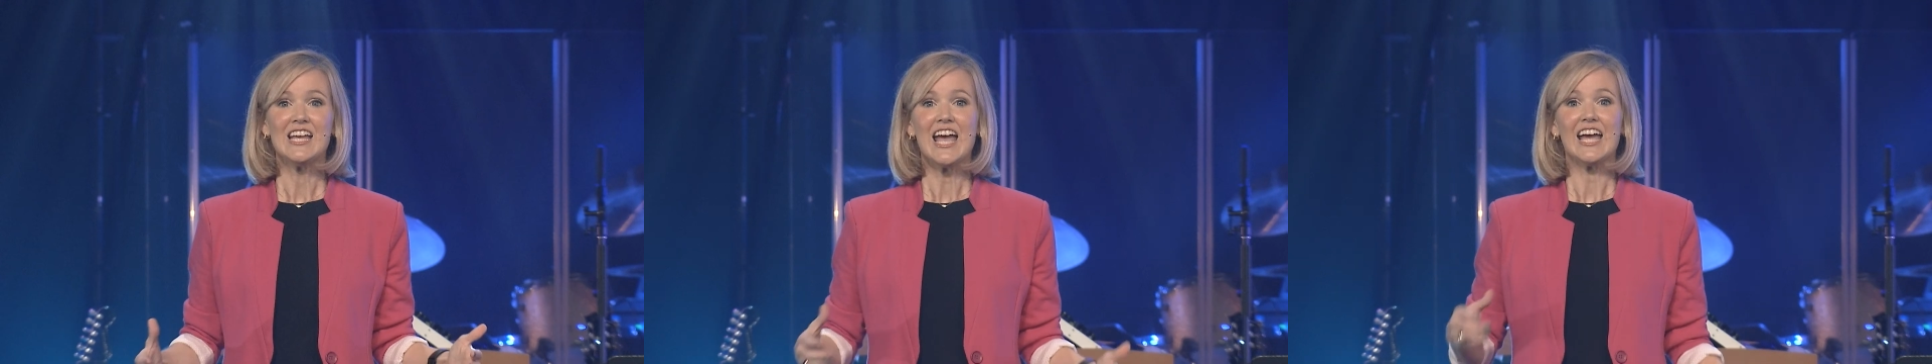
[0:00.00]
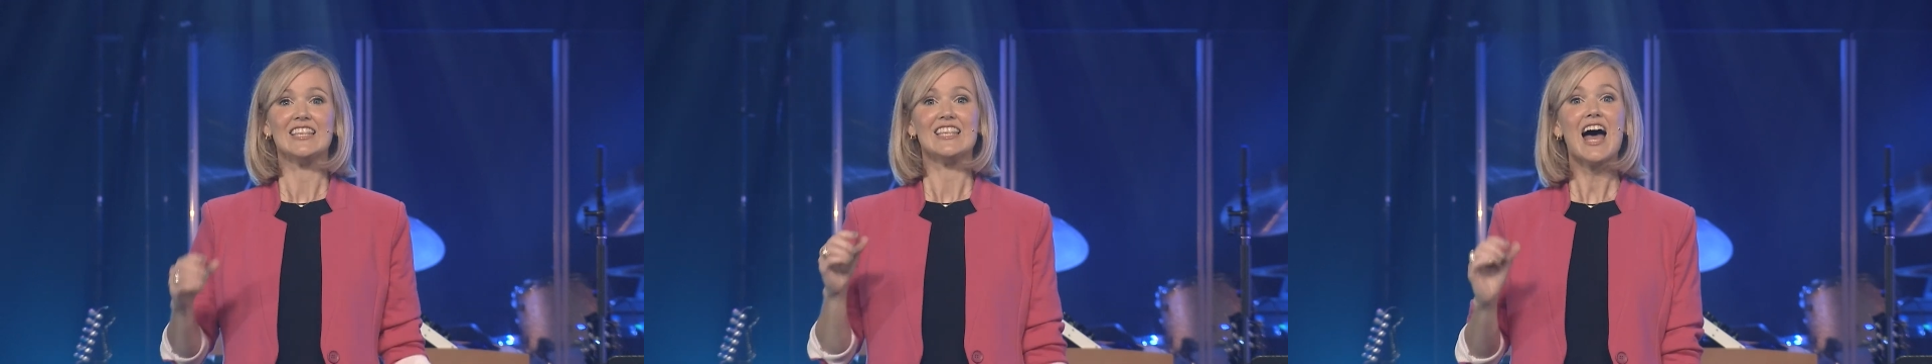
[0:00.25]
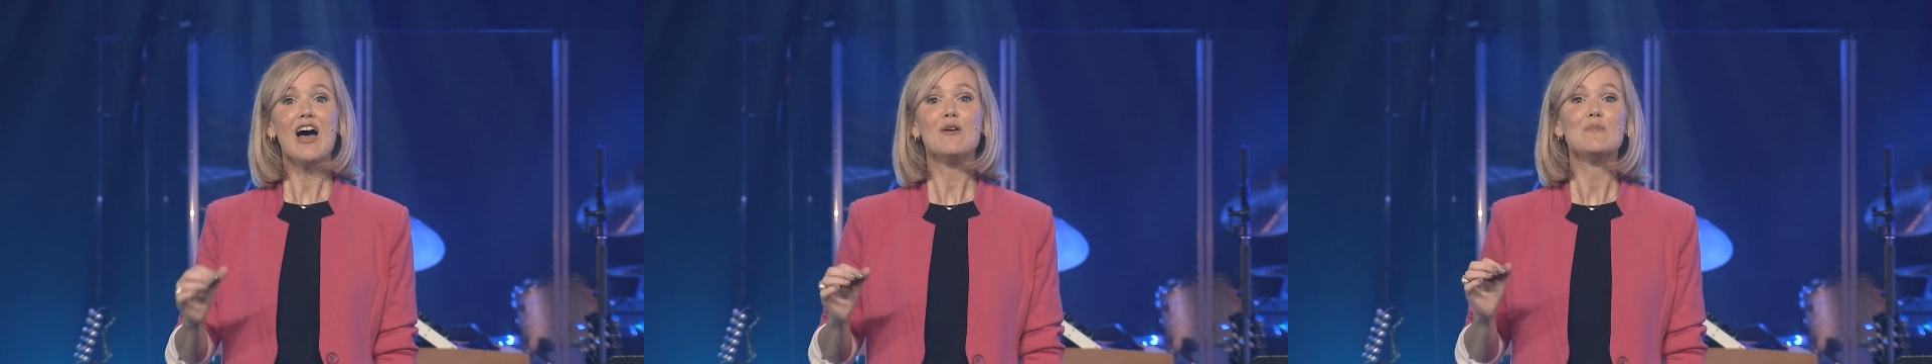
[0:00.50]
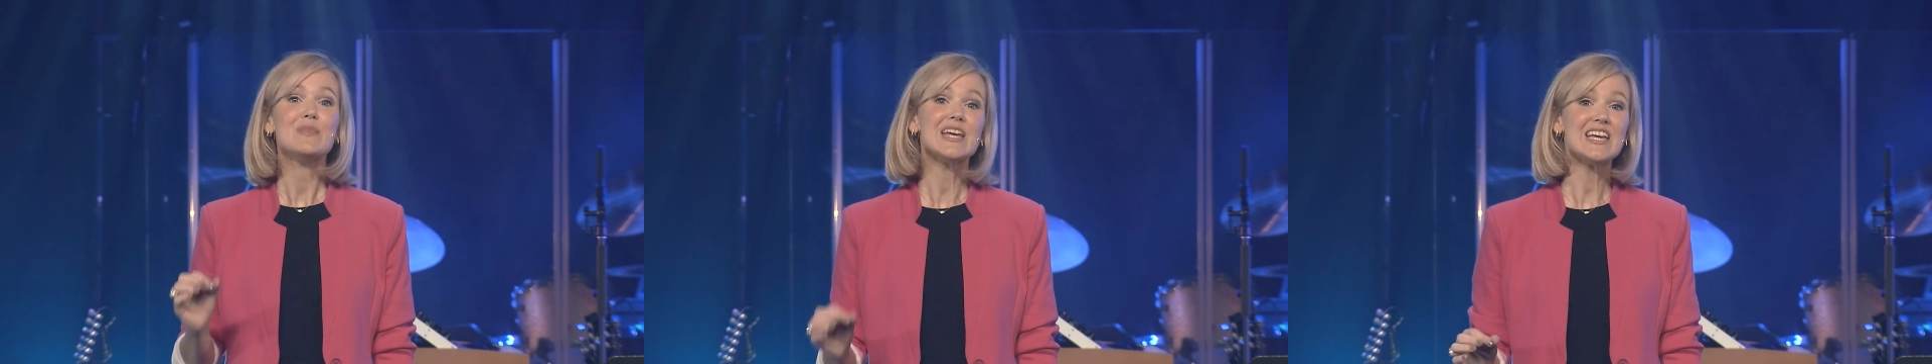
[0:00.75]
And that
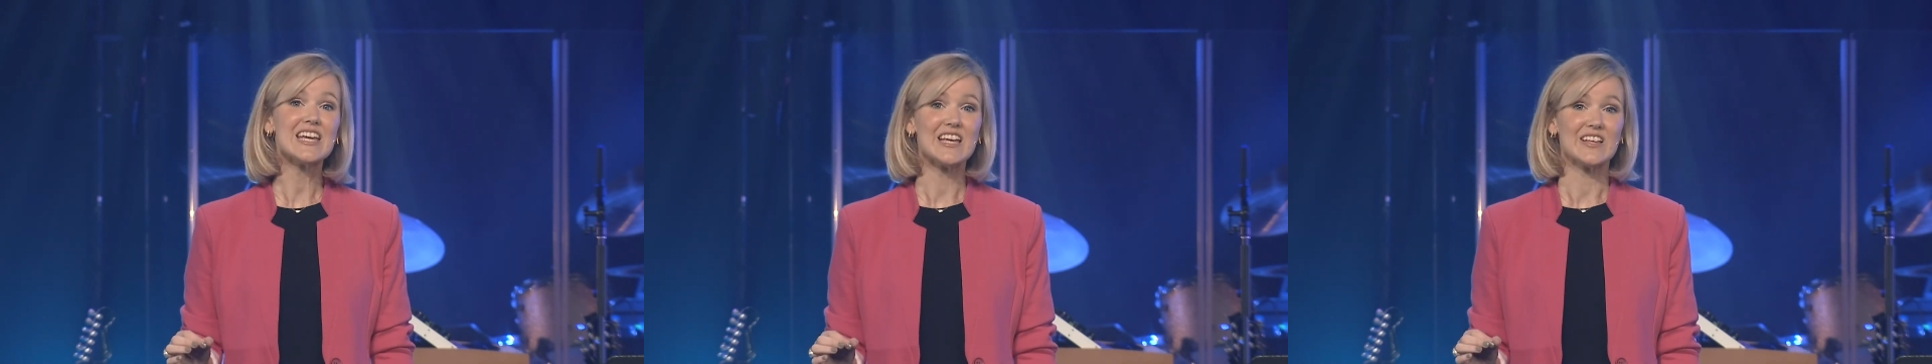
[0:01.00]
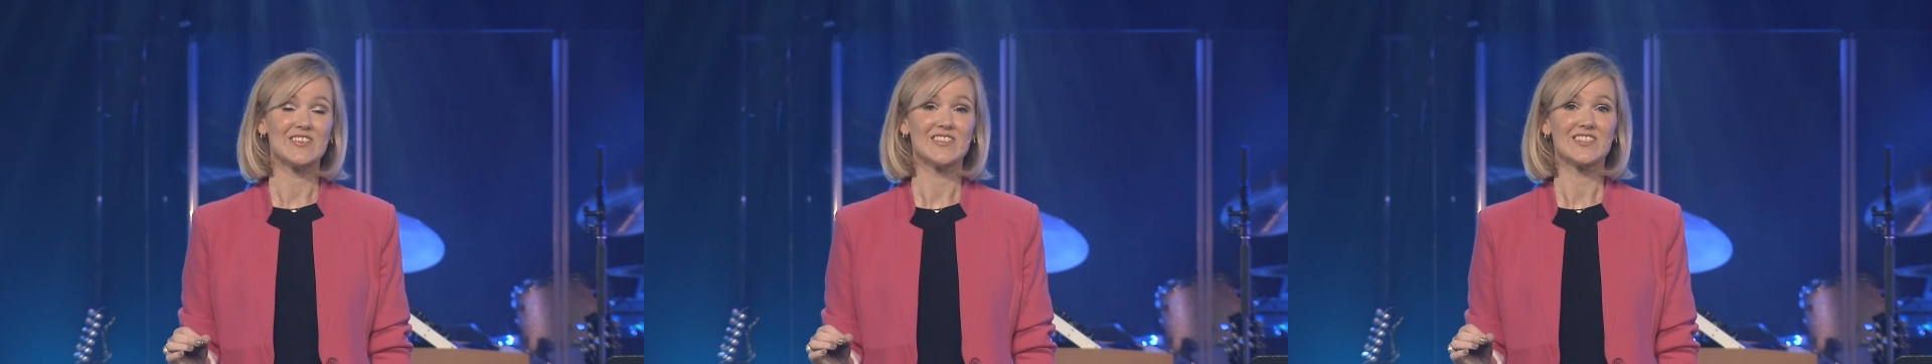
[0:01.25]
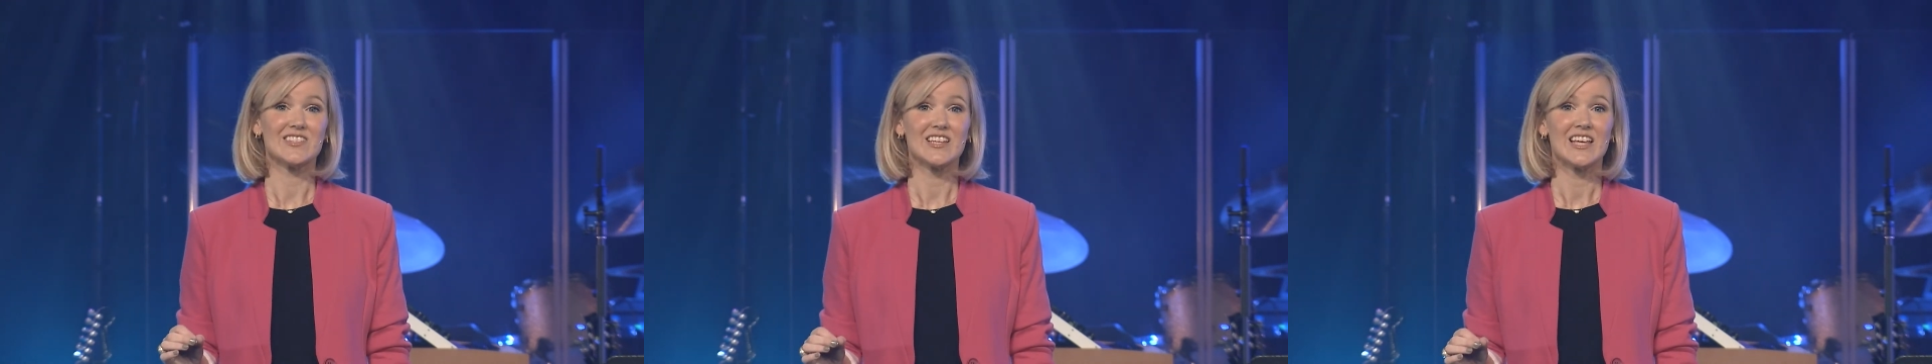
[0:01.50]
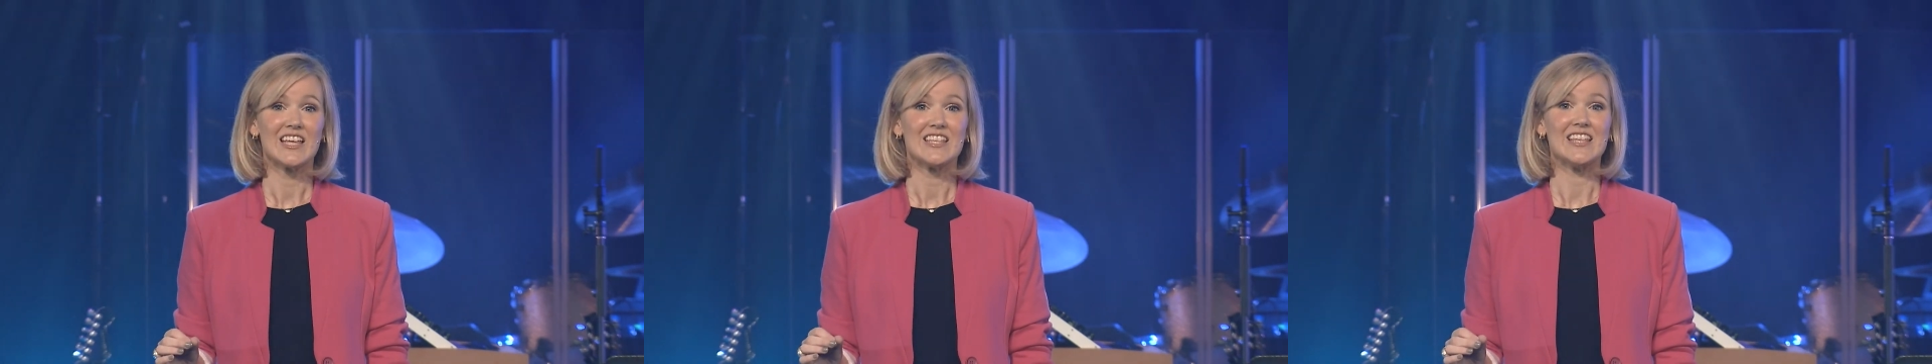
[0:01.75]
means
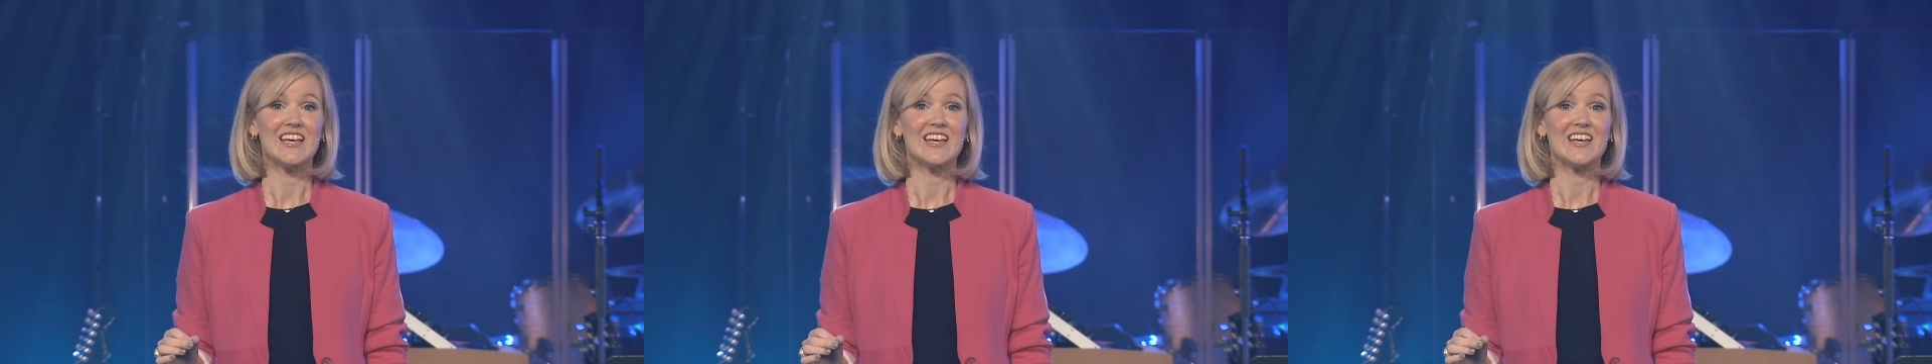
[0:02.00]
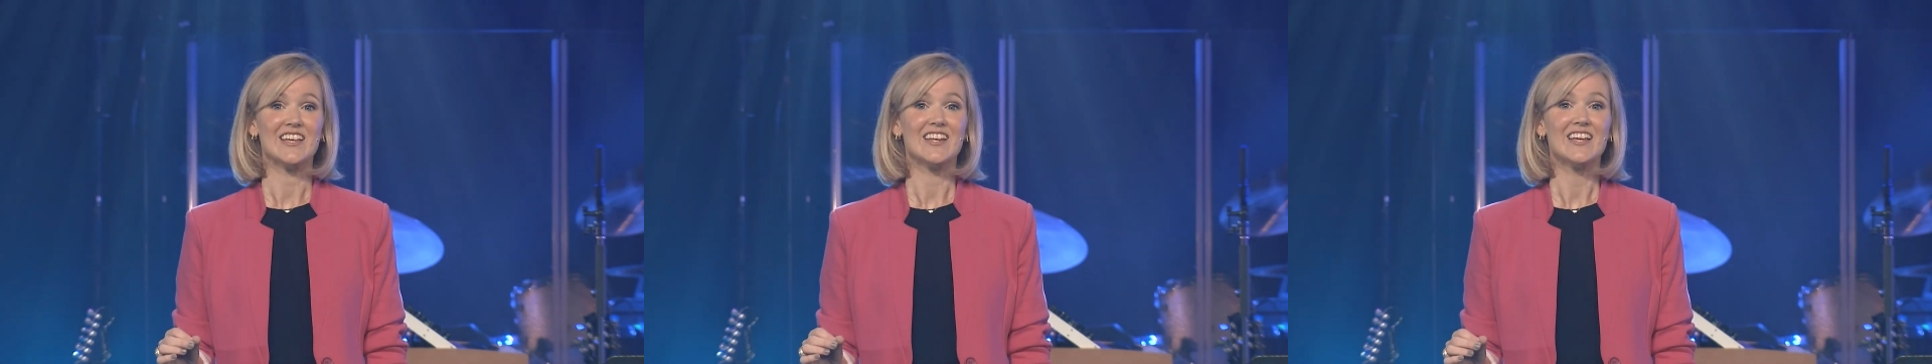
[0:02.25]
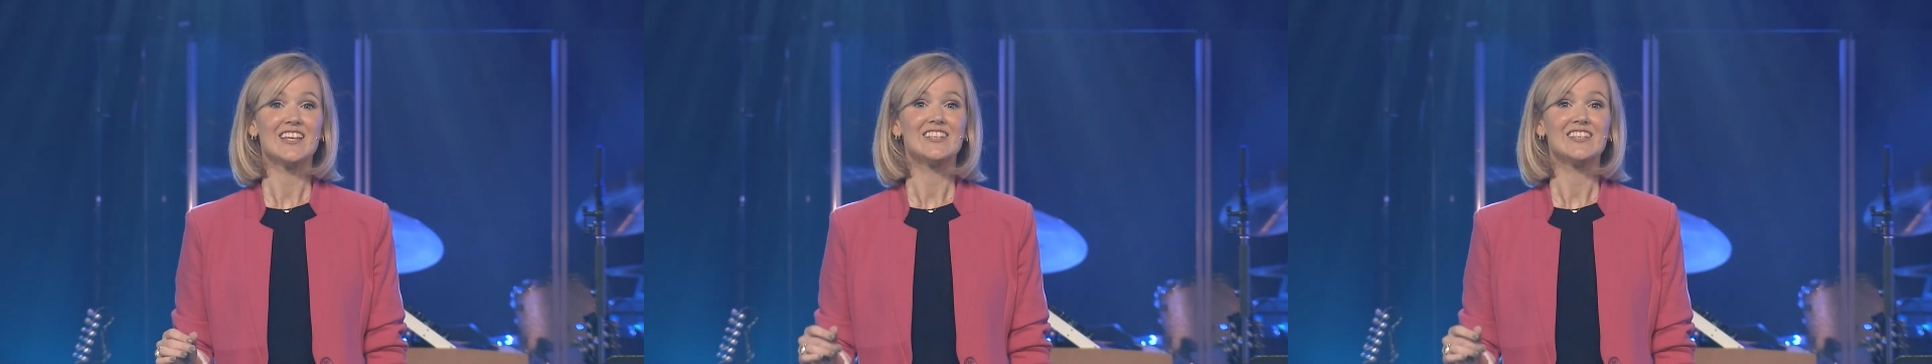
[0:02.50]
then